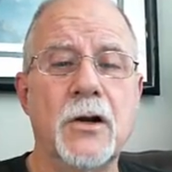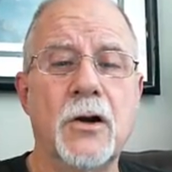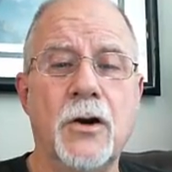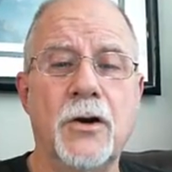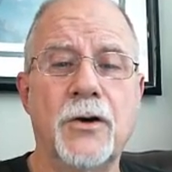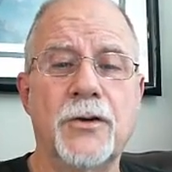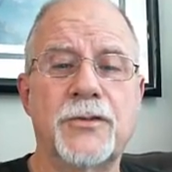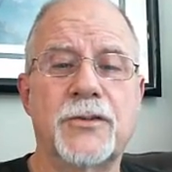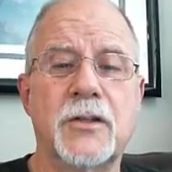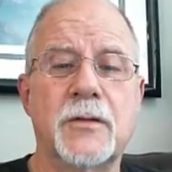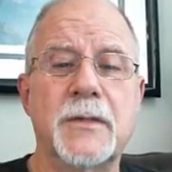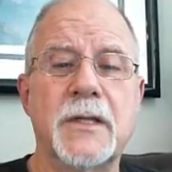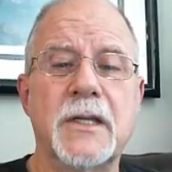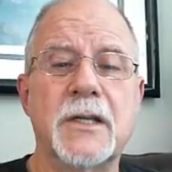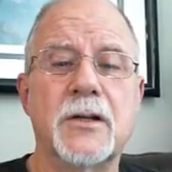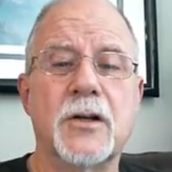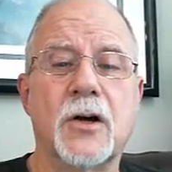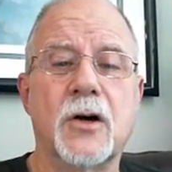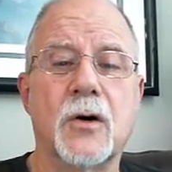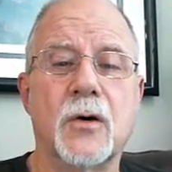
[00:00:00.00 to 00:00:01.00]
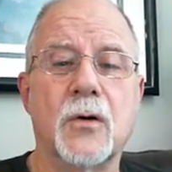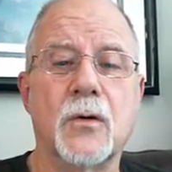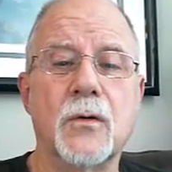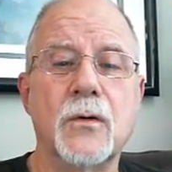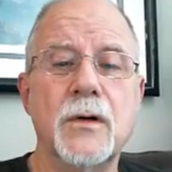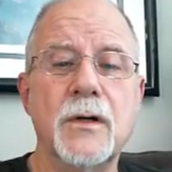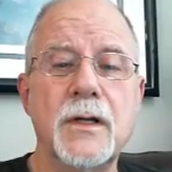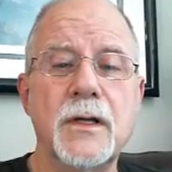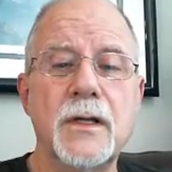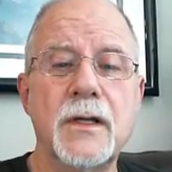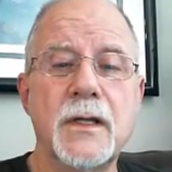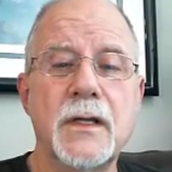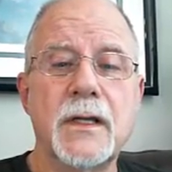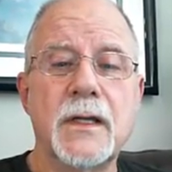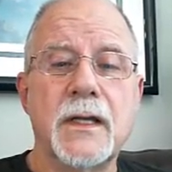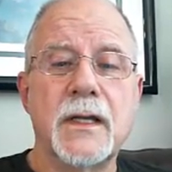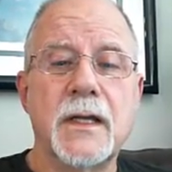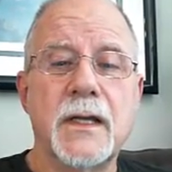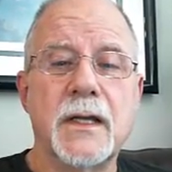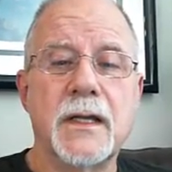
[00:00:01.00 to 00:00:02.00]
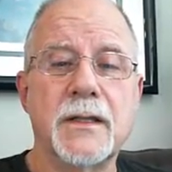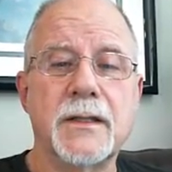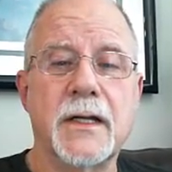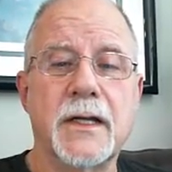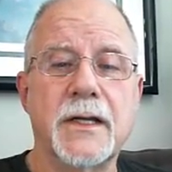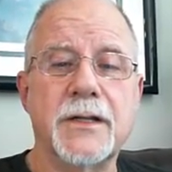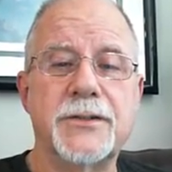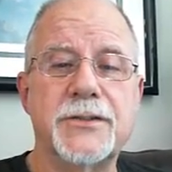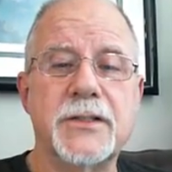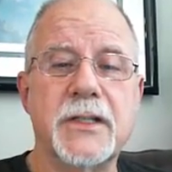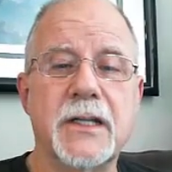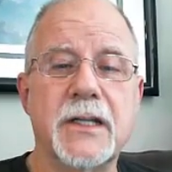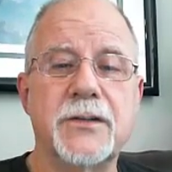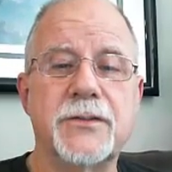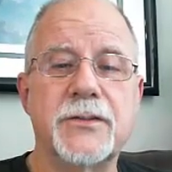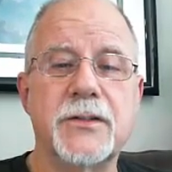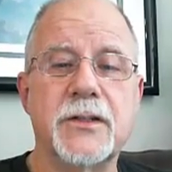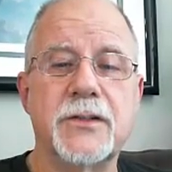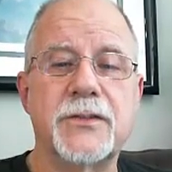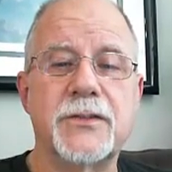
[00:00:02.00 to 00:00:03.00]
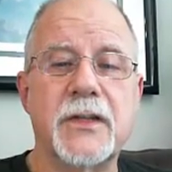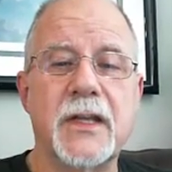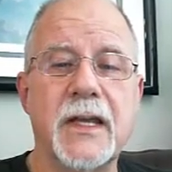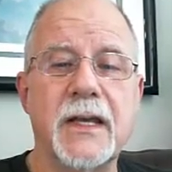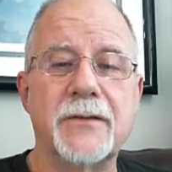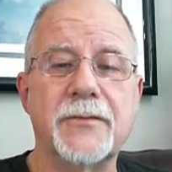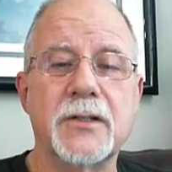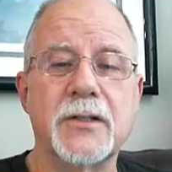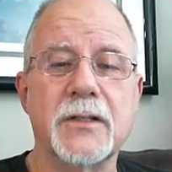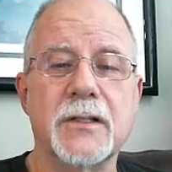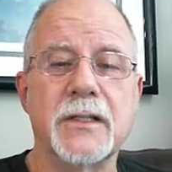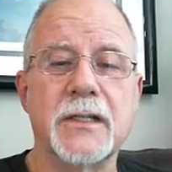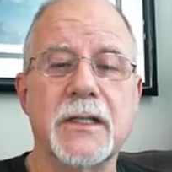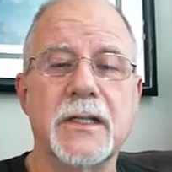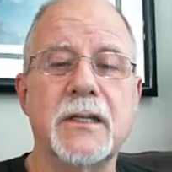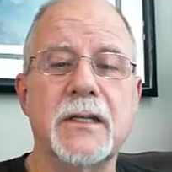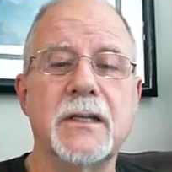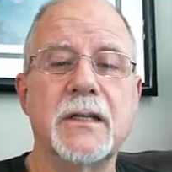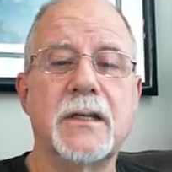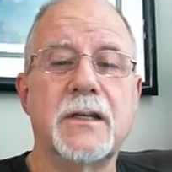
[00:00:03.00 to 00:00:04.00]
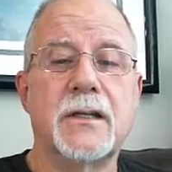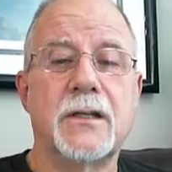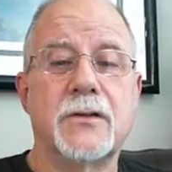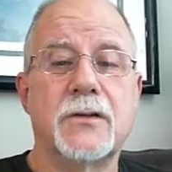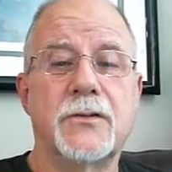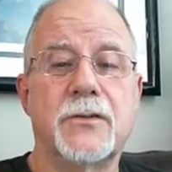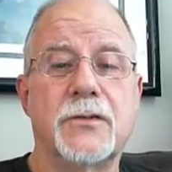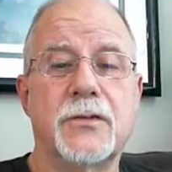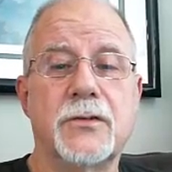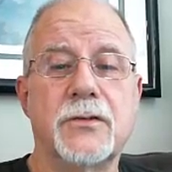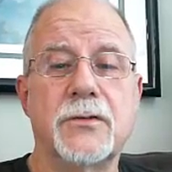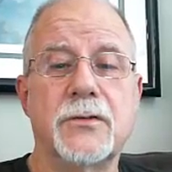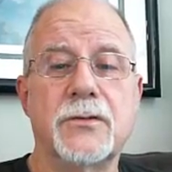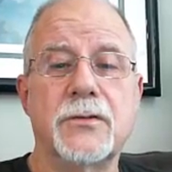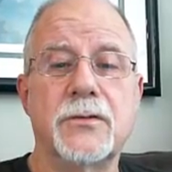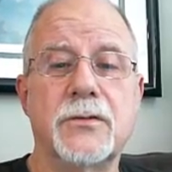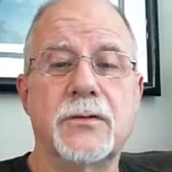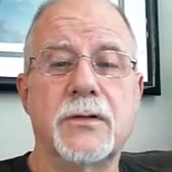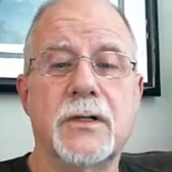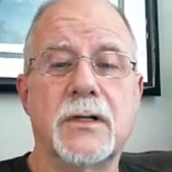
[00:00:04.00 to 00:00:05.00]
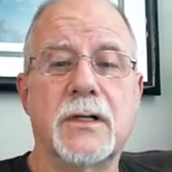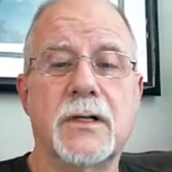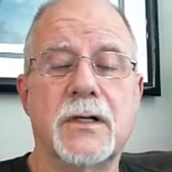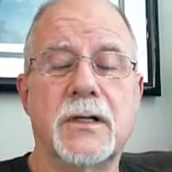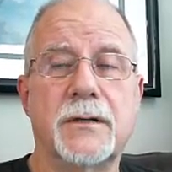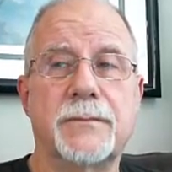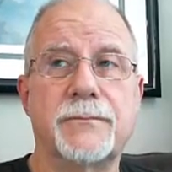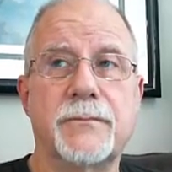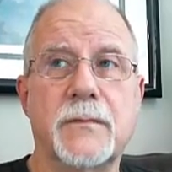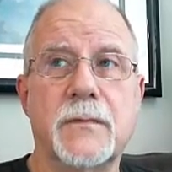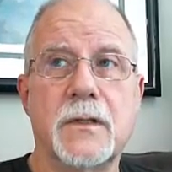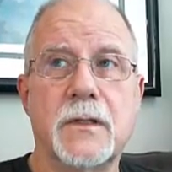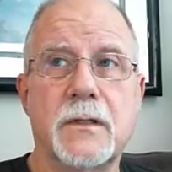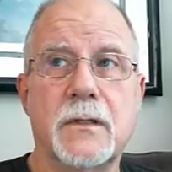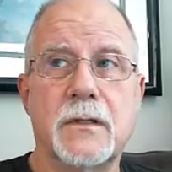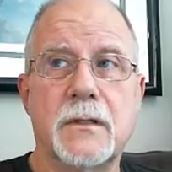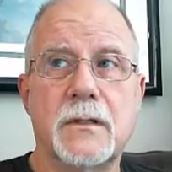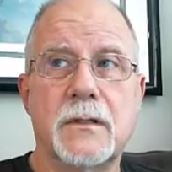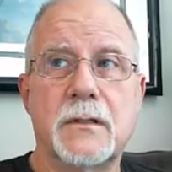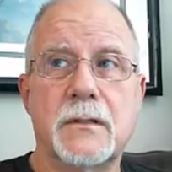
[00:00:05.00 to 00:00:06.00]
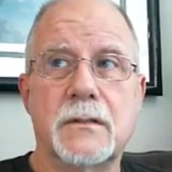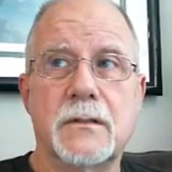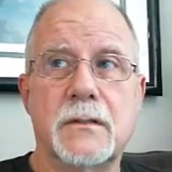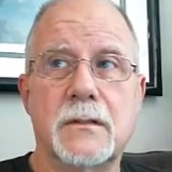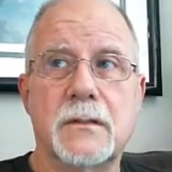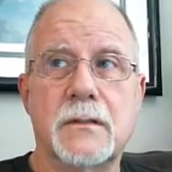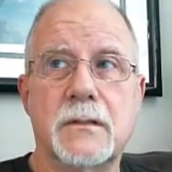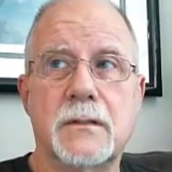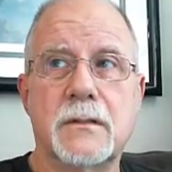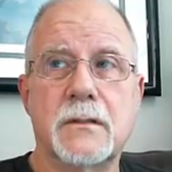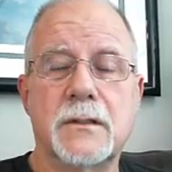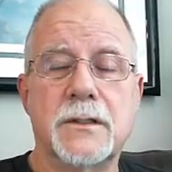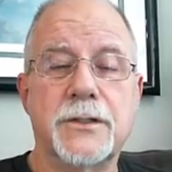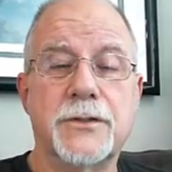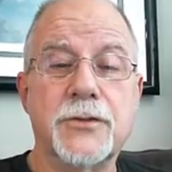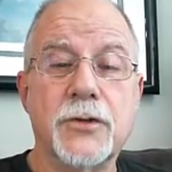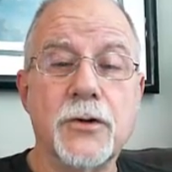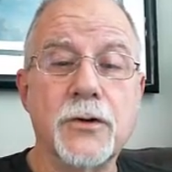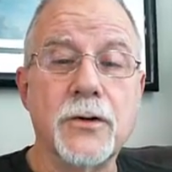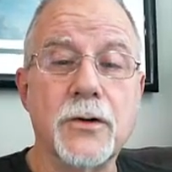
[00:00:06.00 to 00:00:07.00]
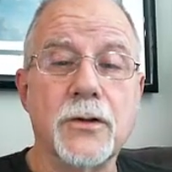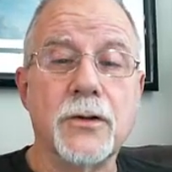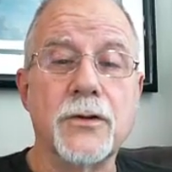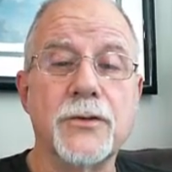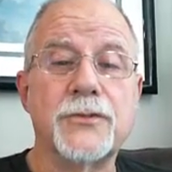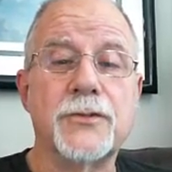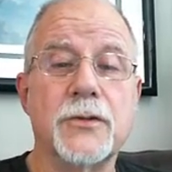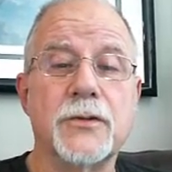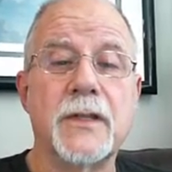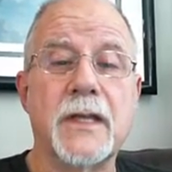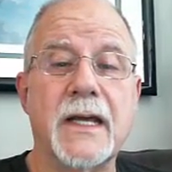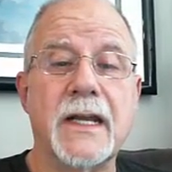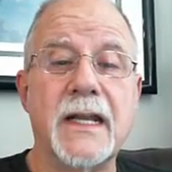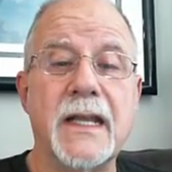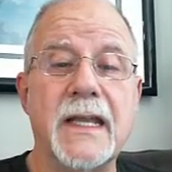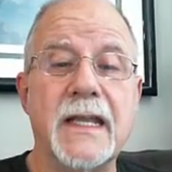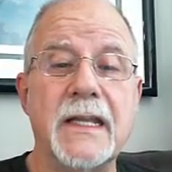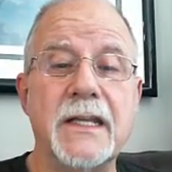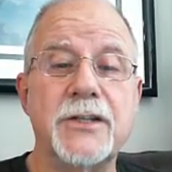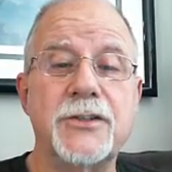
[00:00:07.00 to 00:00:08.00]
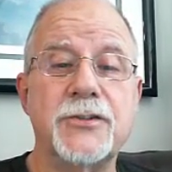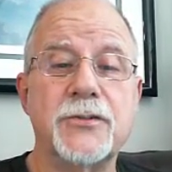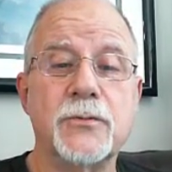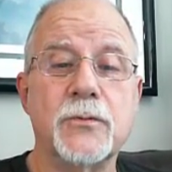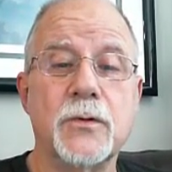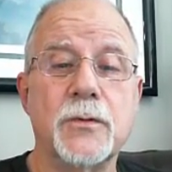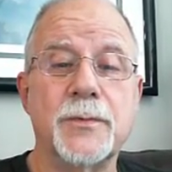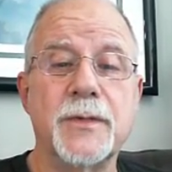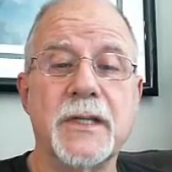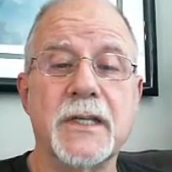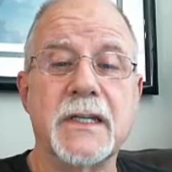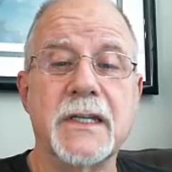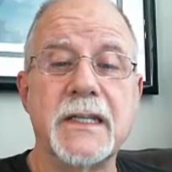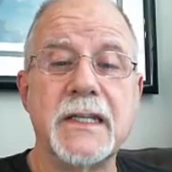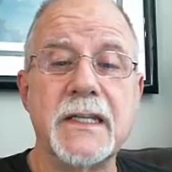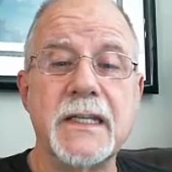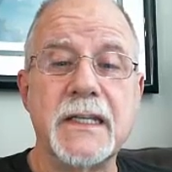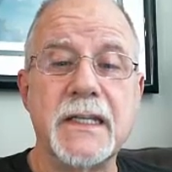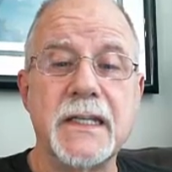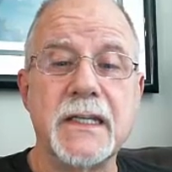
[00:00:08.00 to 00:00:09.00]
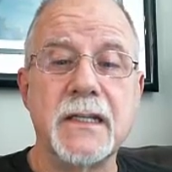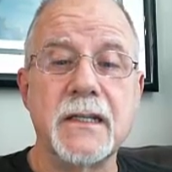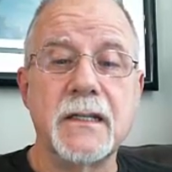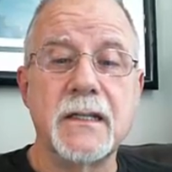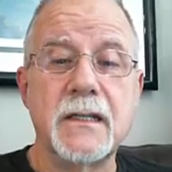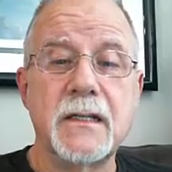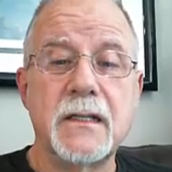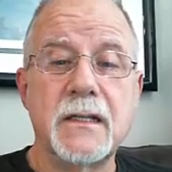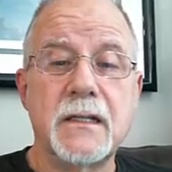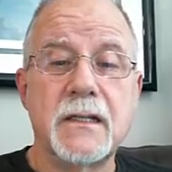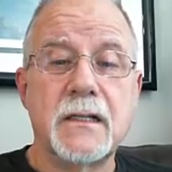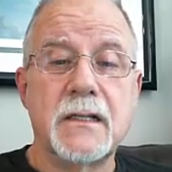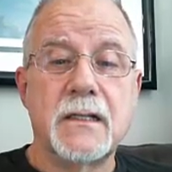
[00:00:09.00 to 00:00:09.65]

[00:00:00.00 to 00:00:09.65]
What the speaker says: That R is gonna be an O, and then I changed this heavenly to eternal, so that H will be an E.